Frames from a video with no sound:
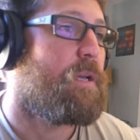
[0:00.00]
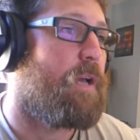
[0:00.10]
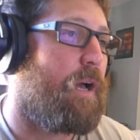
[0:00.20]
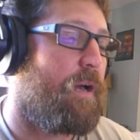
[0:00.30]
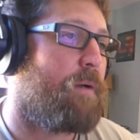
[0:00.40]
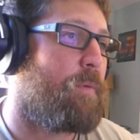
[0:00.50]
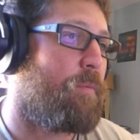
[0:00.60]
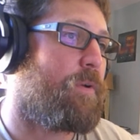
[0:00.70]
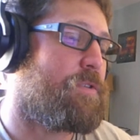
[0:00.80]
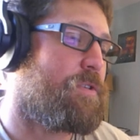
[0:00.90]
But
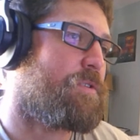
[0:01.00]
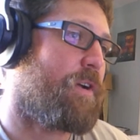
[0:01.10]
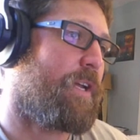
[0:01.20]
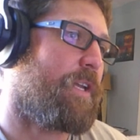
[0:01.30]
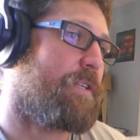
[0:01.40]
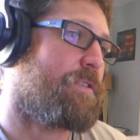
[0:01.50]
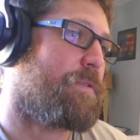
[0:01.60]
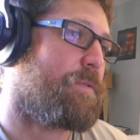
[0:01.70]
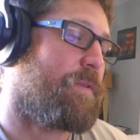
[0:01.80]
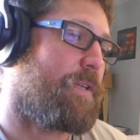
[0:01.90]
once you start getting
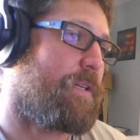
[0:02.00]
to the,